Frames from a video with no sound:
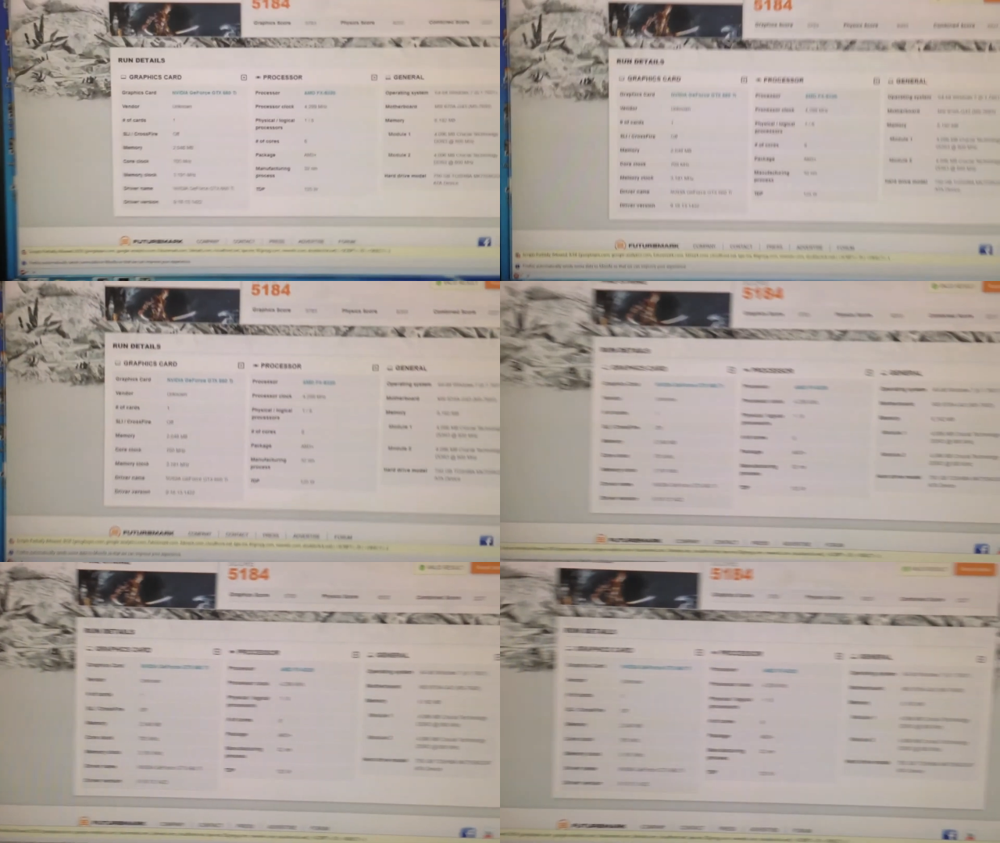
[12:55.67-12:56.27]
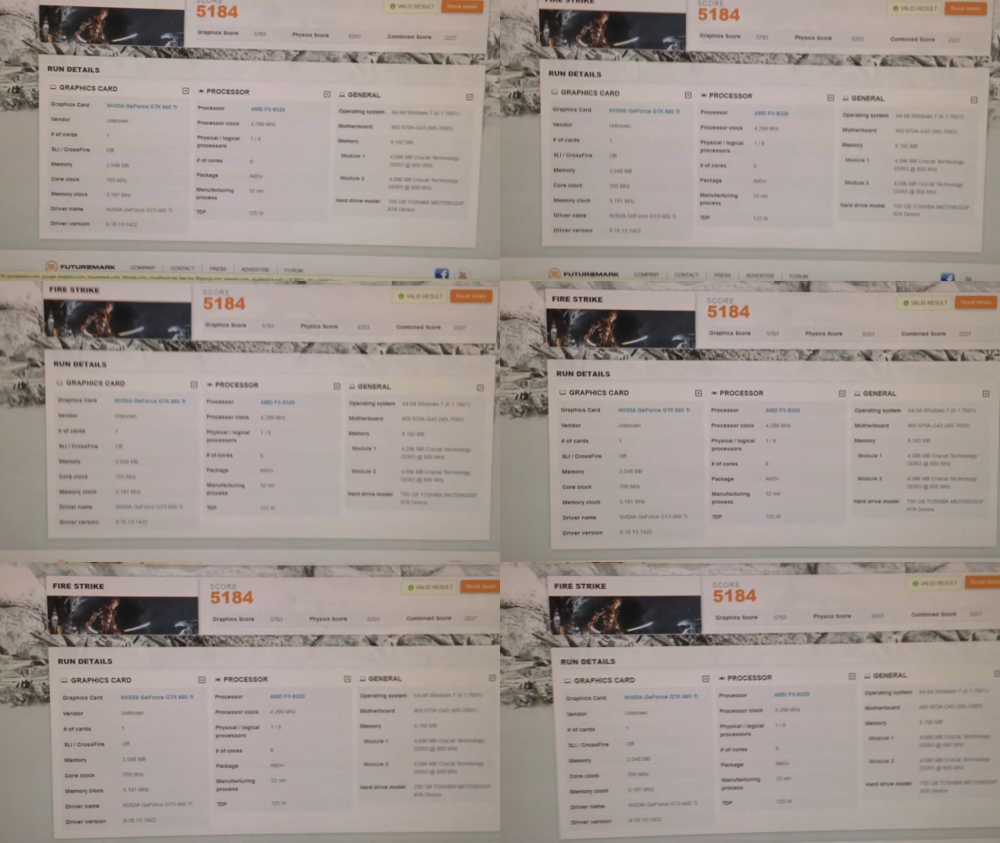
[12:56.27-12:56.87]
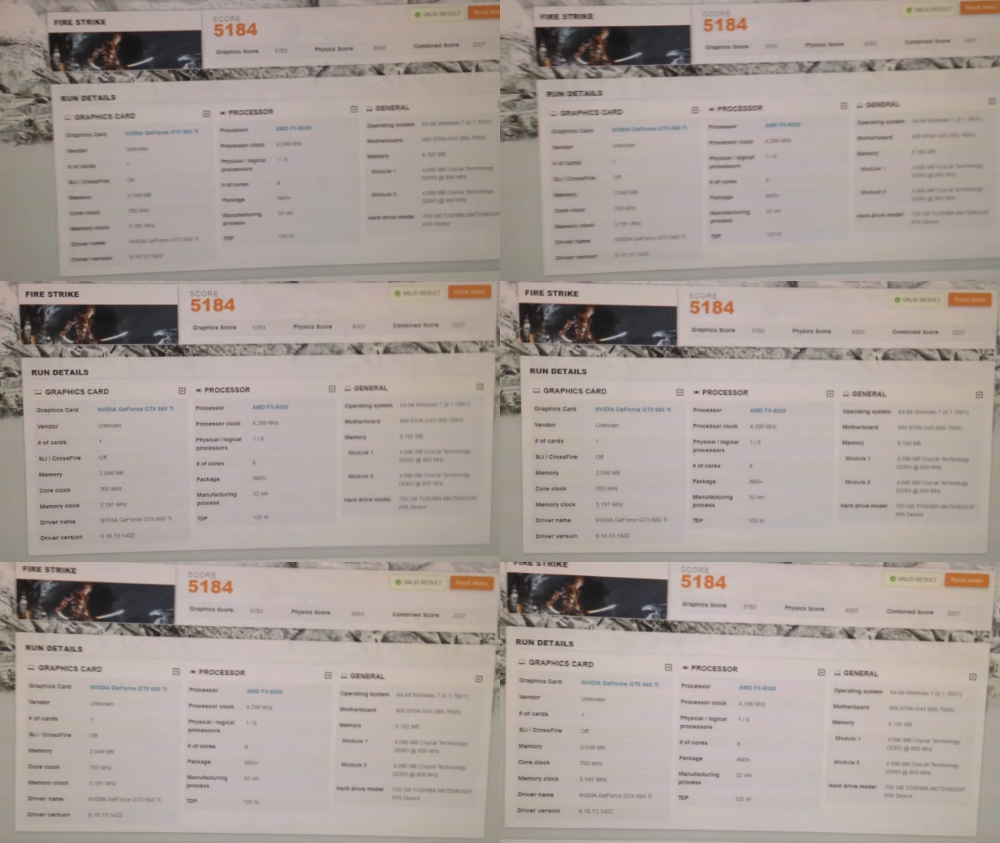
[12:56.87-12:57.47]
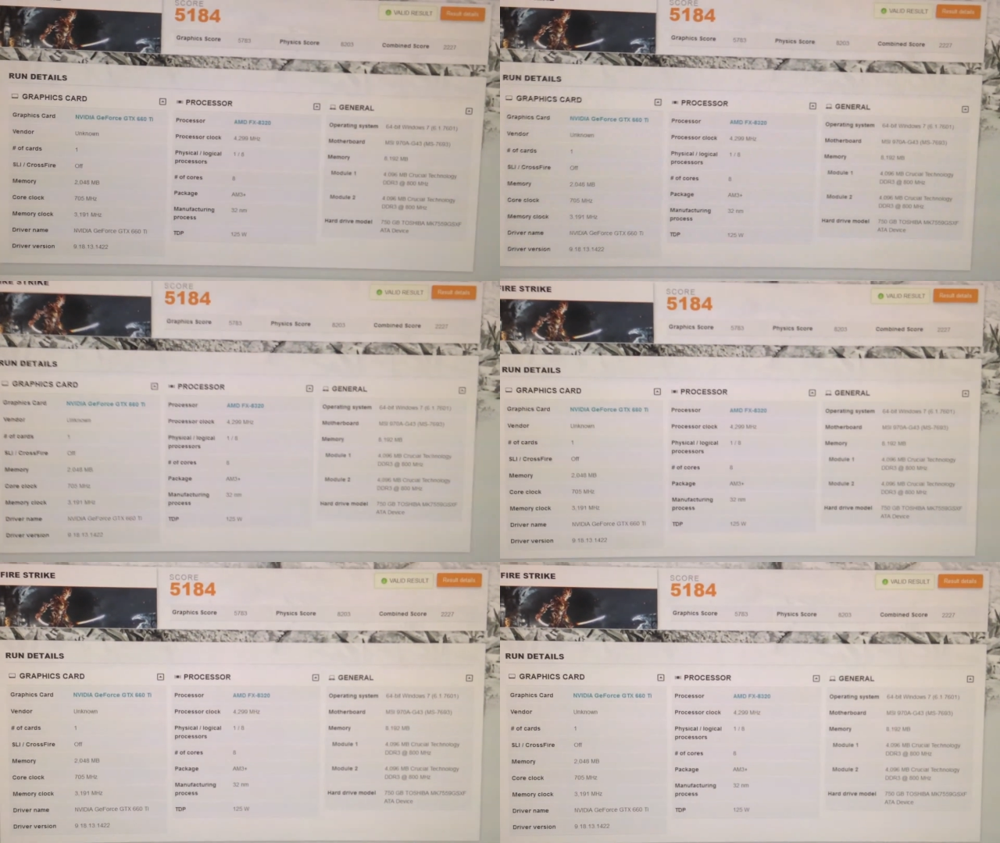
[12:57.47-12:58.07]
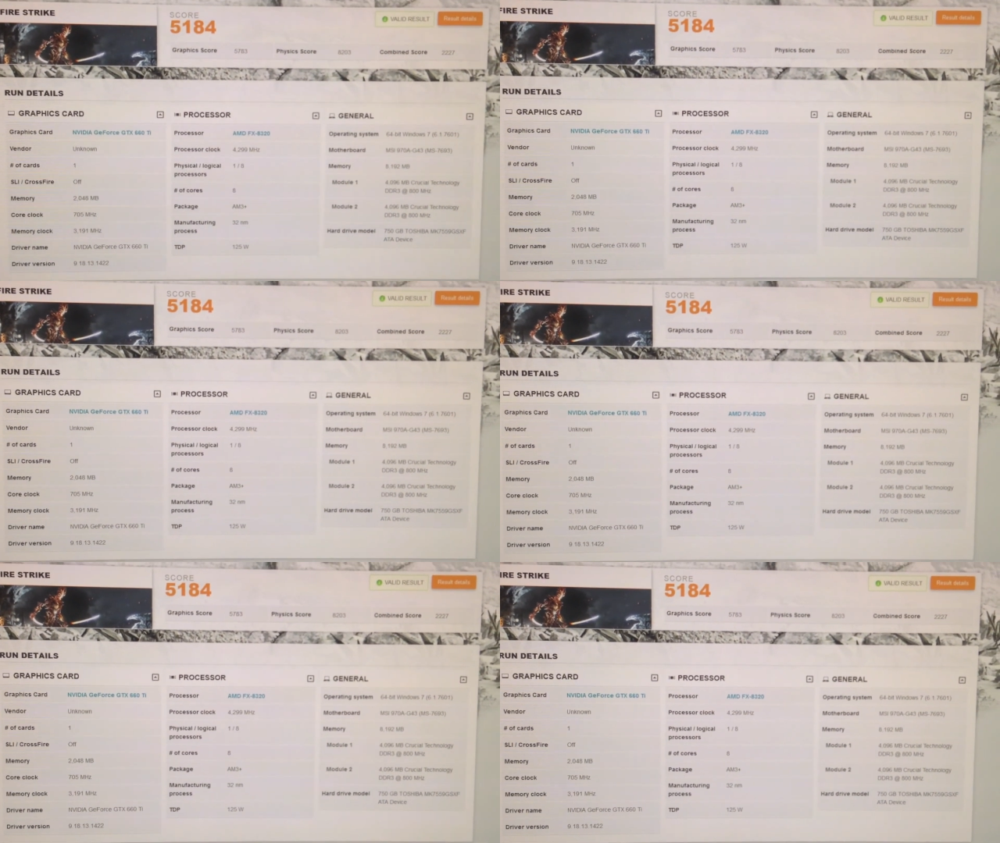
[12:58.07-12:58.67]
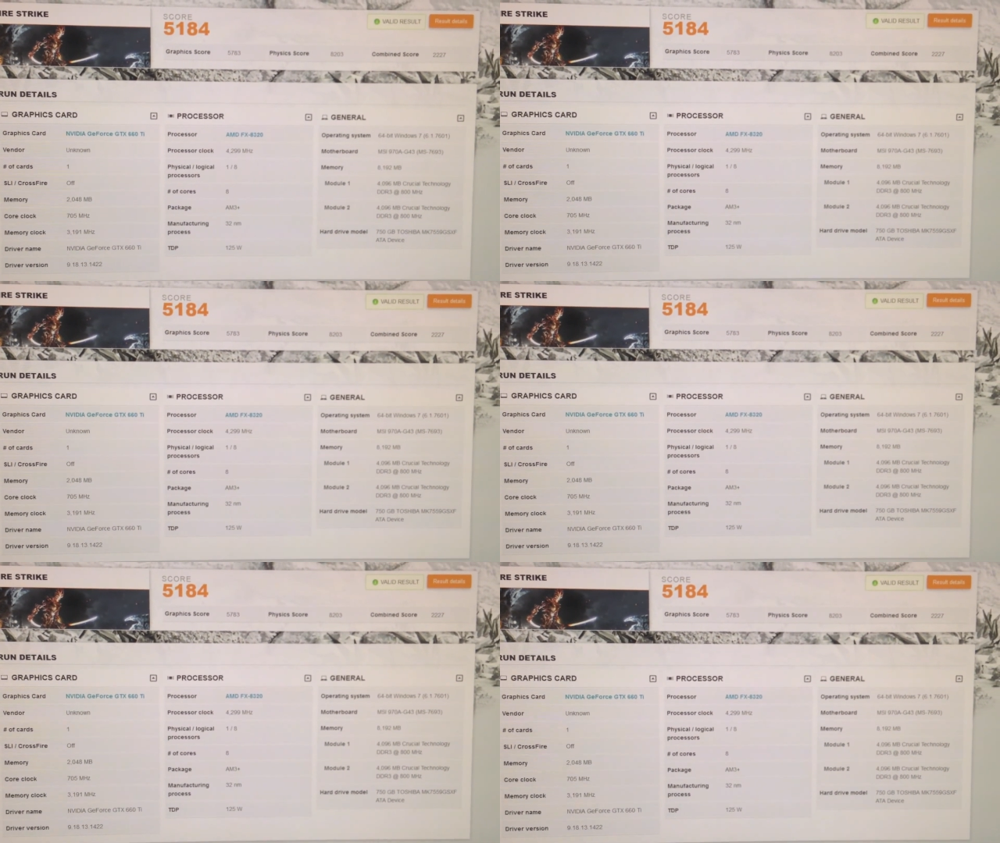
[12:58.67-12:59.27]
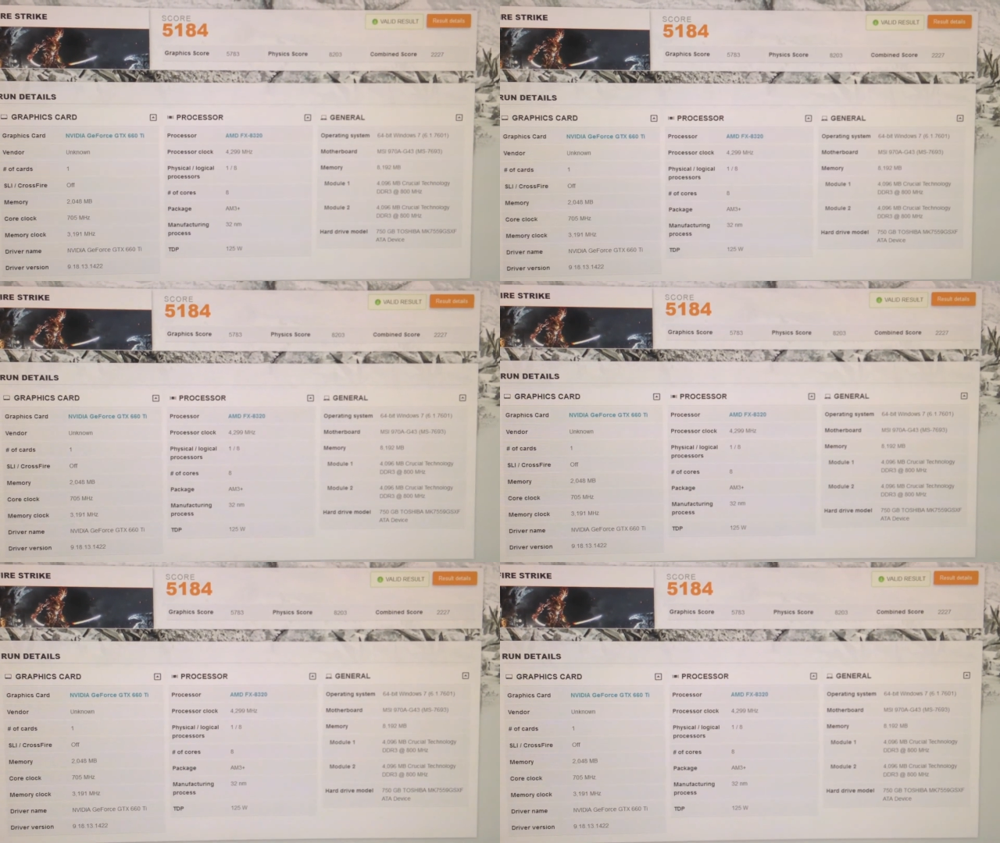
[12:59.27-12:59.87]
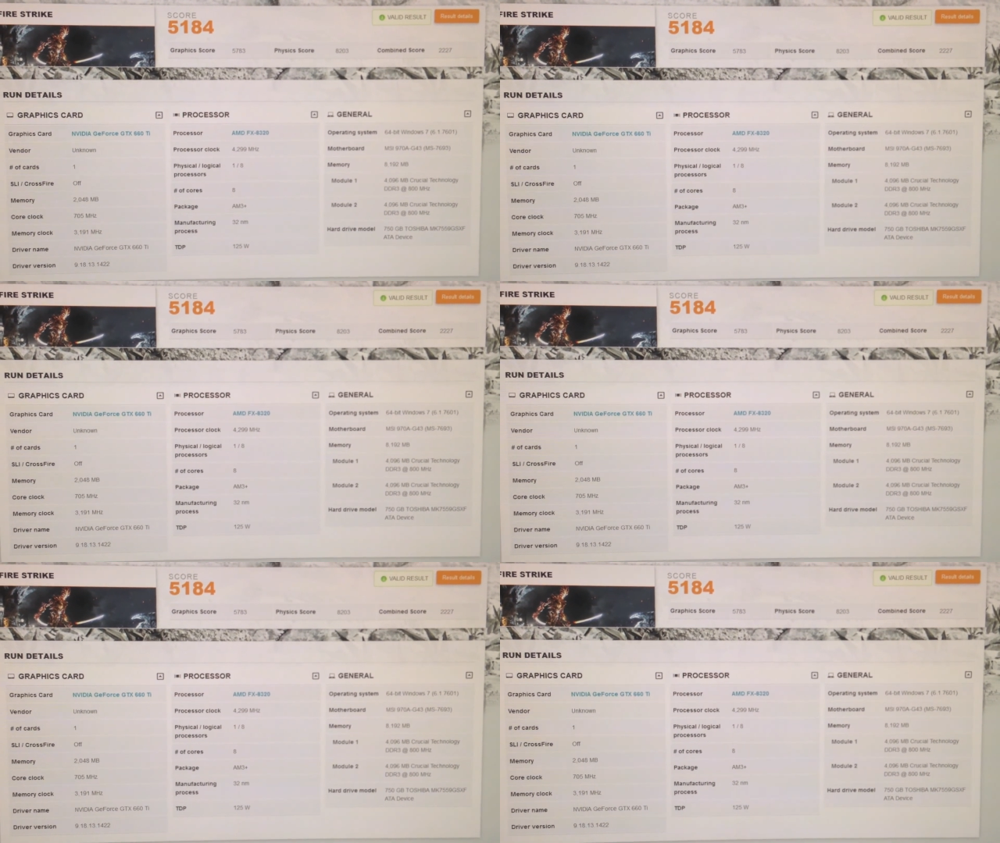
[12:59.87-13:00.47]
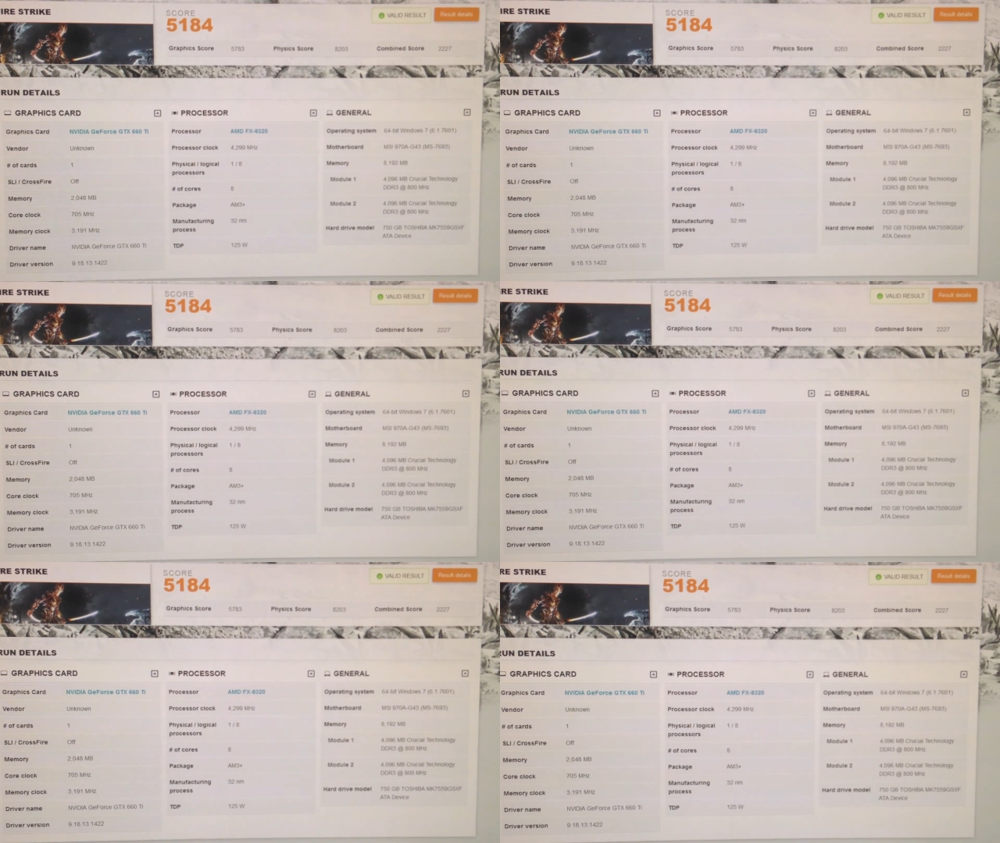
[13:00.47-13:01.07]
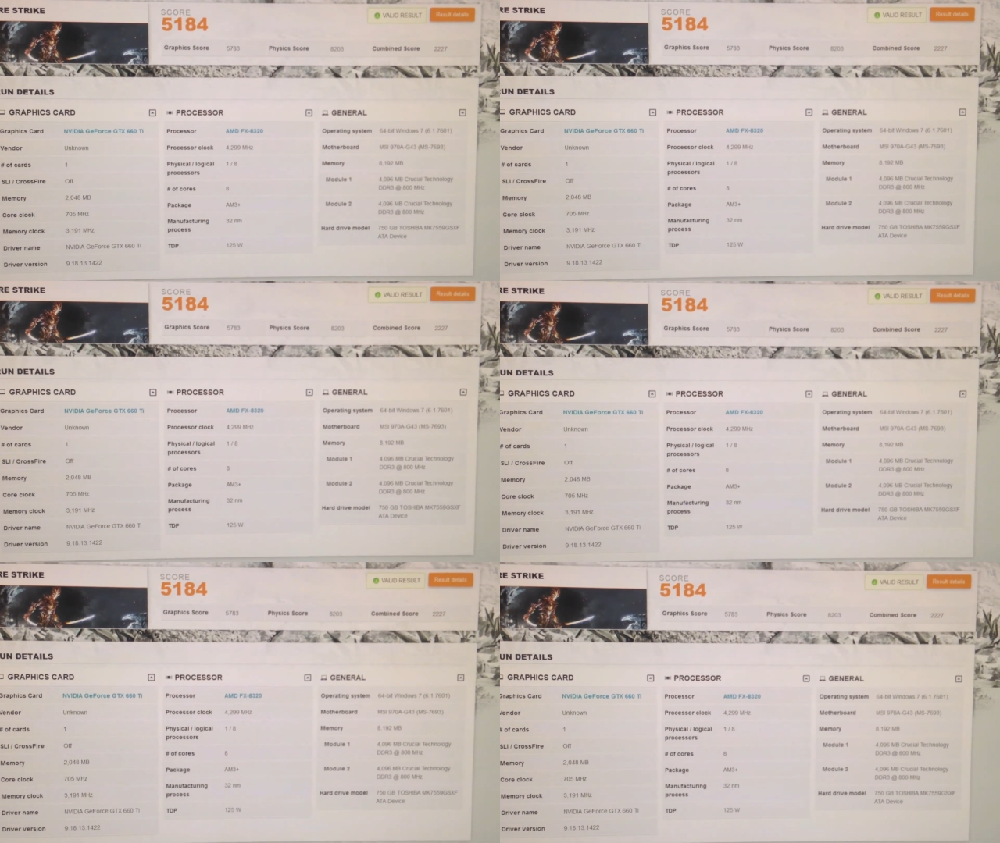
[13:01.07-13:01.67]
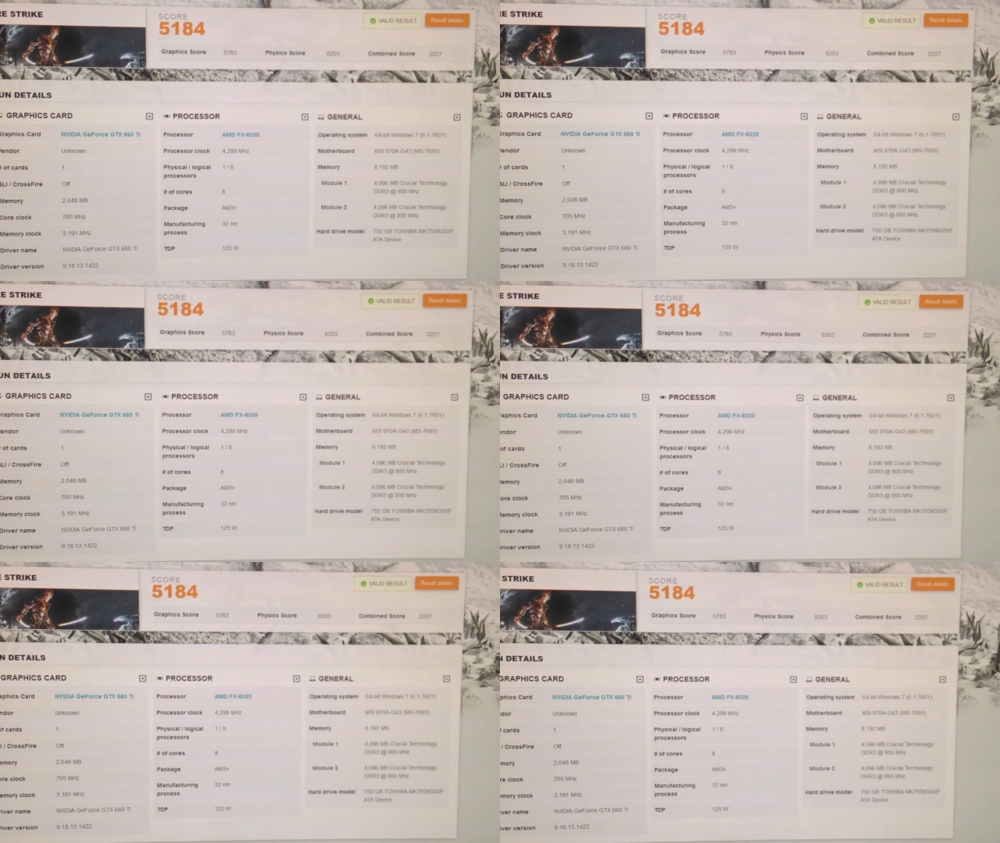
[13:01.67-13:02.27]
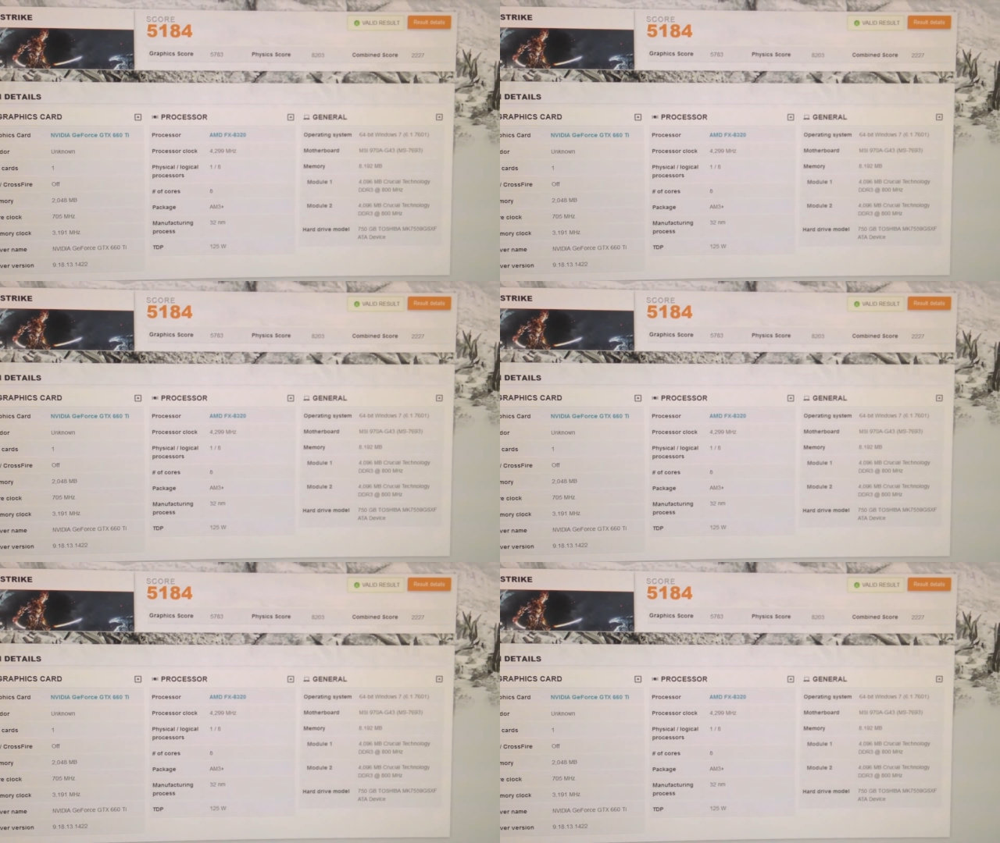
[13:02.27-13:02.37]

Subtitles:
Nobody's mouth can be seen.